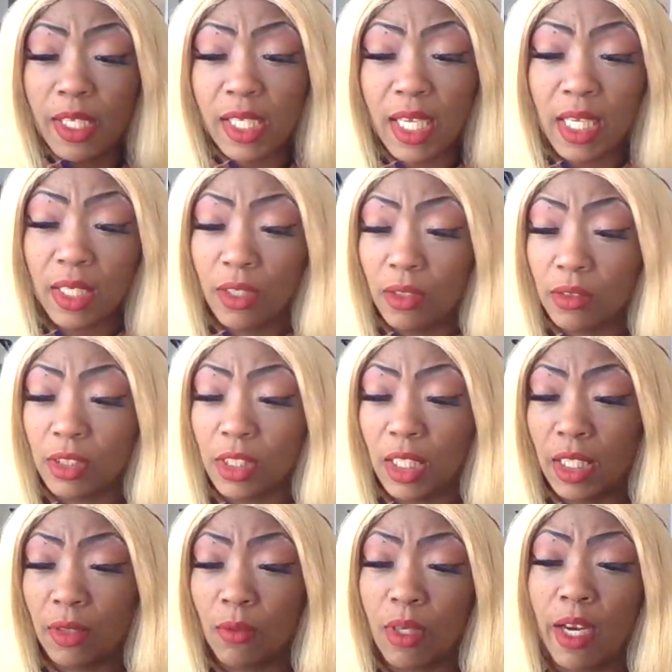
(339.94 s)
is telling you
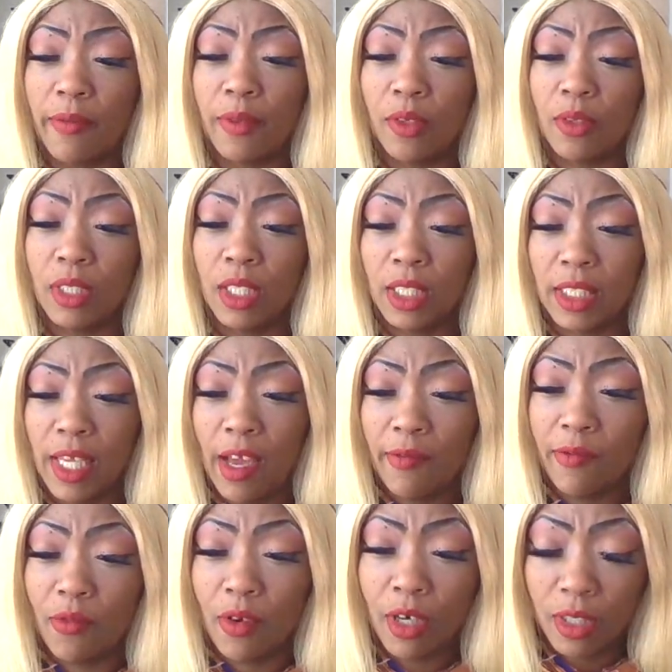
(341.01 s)
shit. Whatever you didn't look
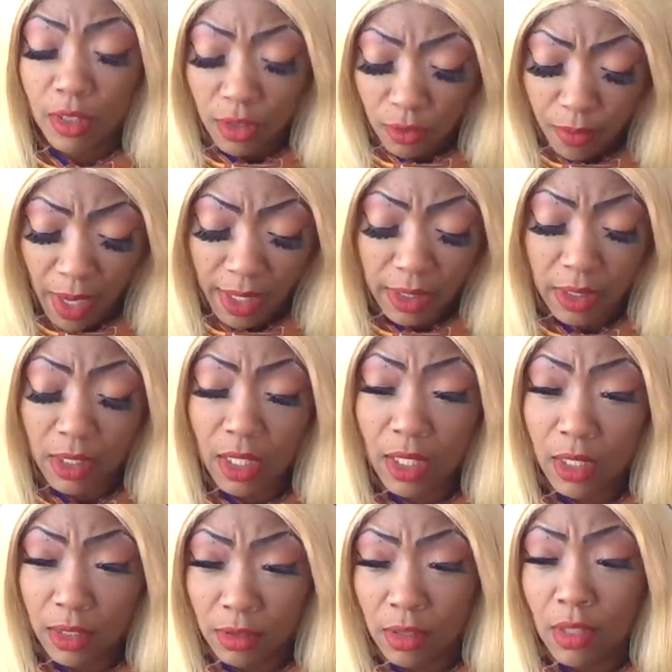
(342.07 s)
out for, you about to get
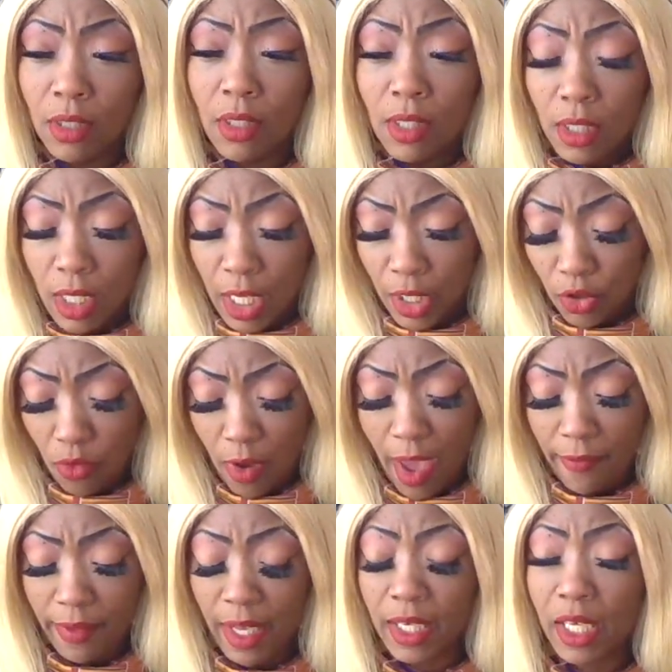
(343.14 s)
it and you
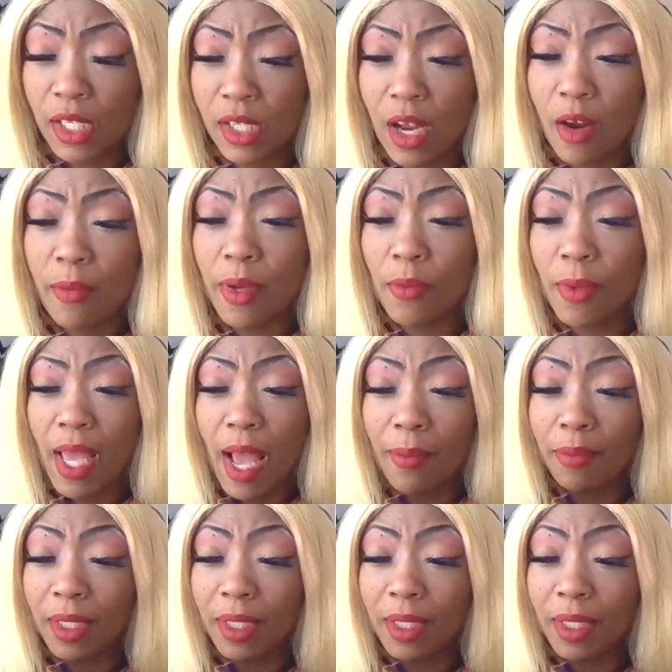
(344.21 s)
have that discernment, we got